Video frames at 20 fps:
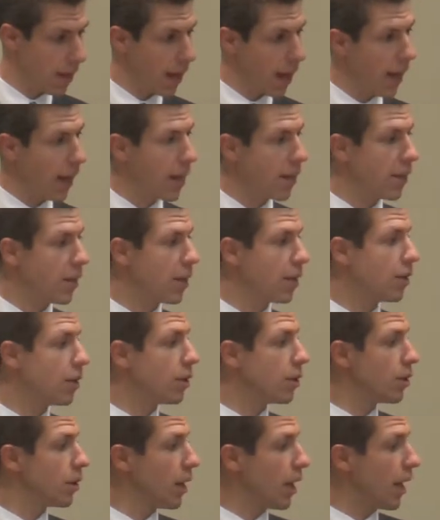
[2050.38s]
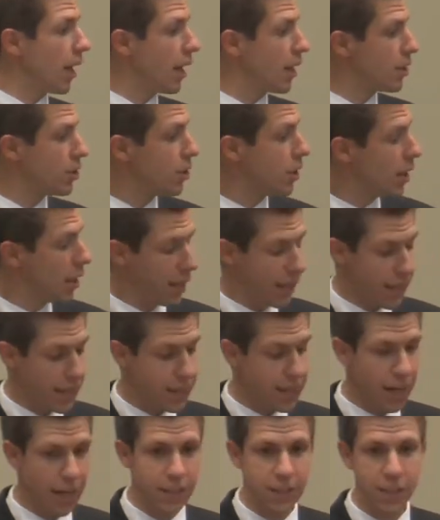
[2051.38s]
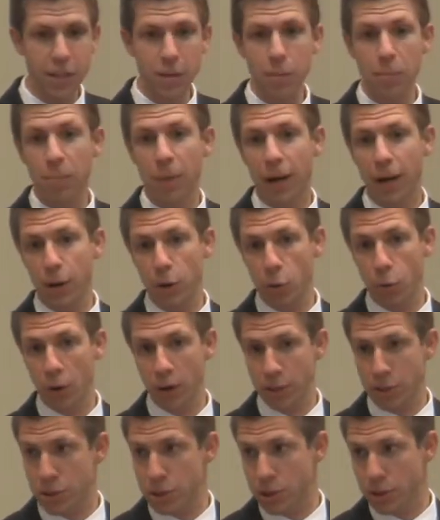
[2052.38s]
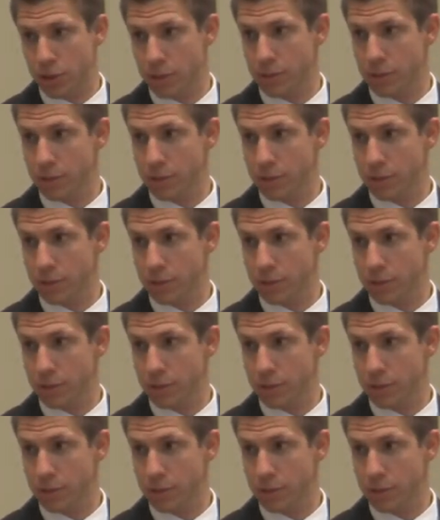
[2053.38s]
And they and he does it by a question.